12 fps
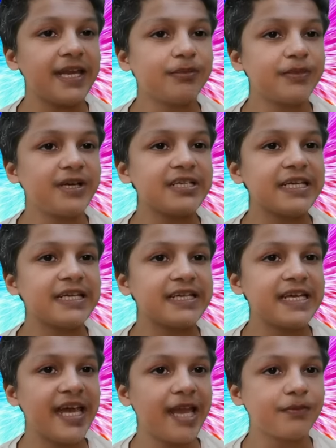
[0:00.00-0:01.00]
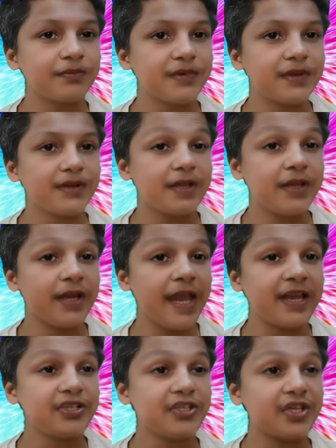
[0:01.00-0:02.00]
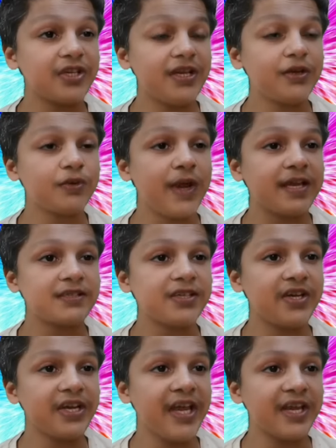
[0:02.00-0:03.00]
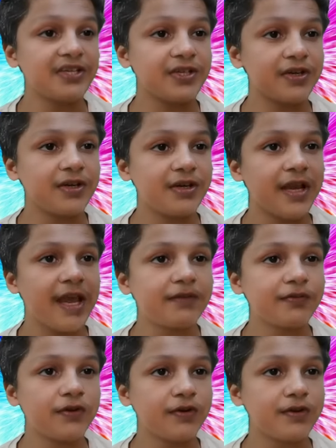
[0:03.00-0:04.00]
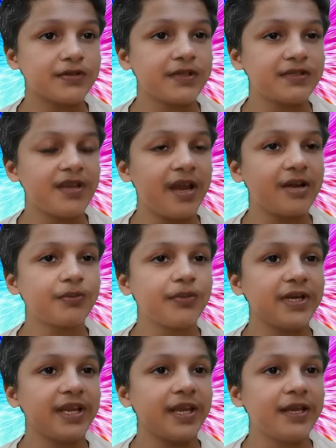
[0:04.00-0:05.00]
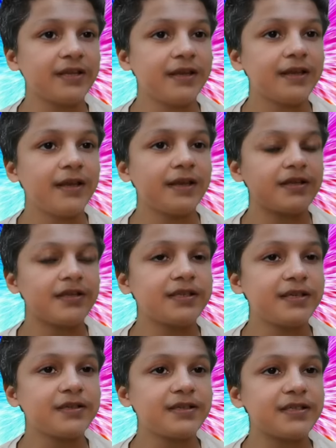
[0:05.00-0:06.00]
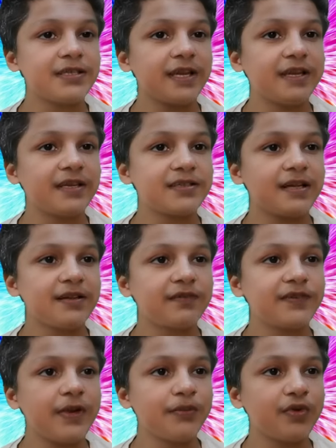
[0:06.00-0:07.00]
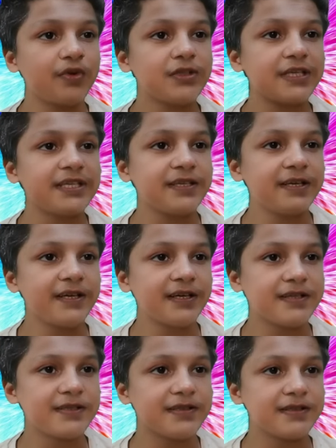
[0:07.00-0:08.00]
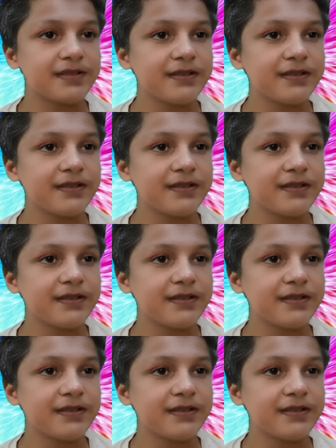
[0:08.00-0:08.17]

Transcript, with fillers: emerging type the action hero as creature. Of course, the Scorpion King doesn't take itself remotely serious.